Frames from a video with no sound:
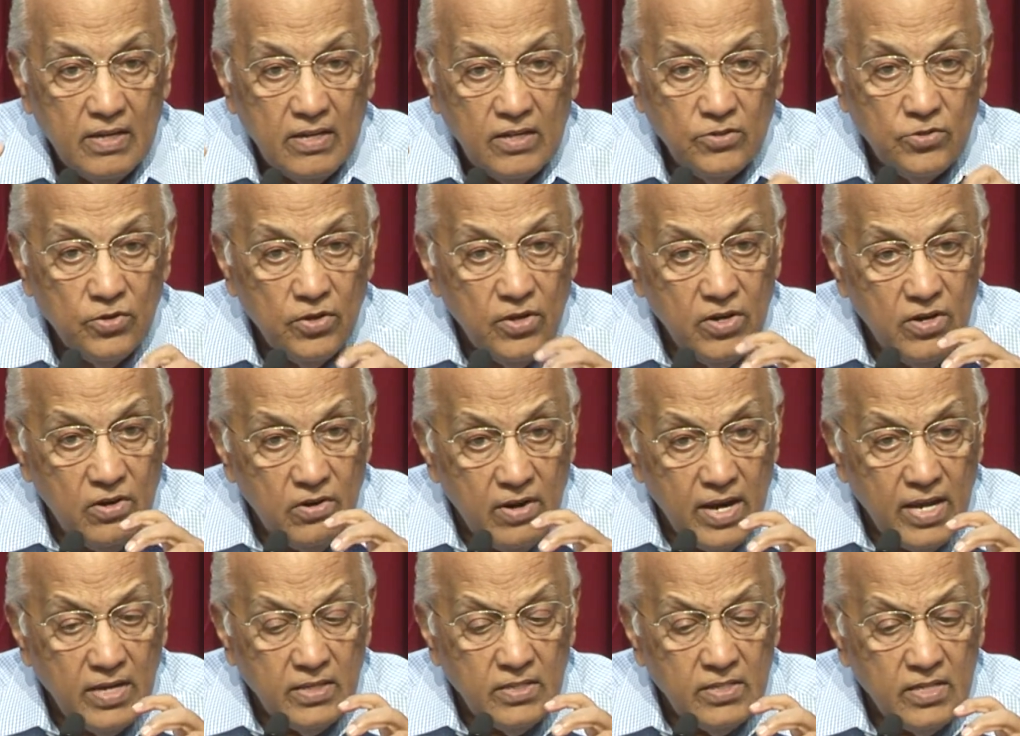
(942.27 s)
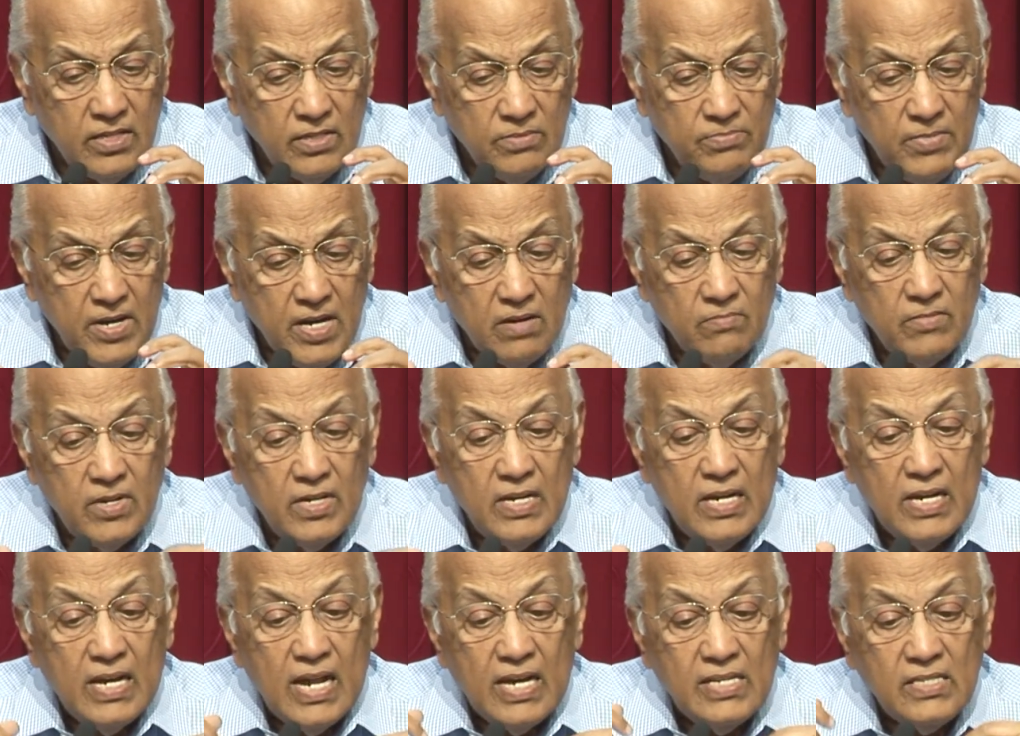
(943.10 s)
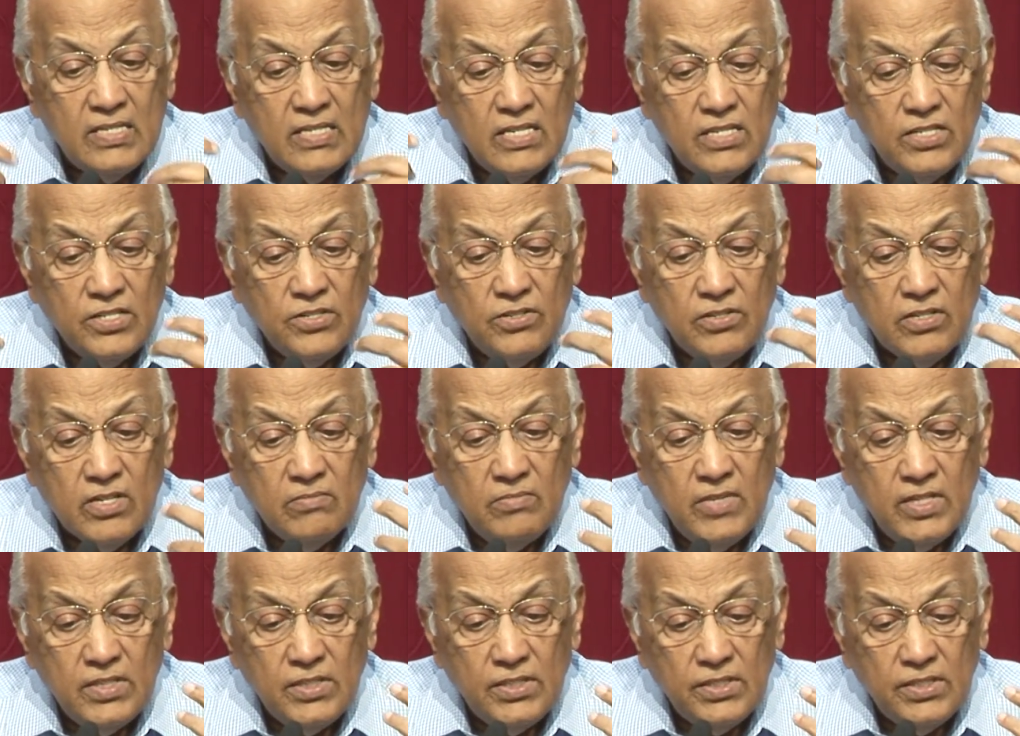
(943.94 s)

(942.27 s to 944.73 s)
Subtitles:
So grace has become a license to commit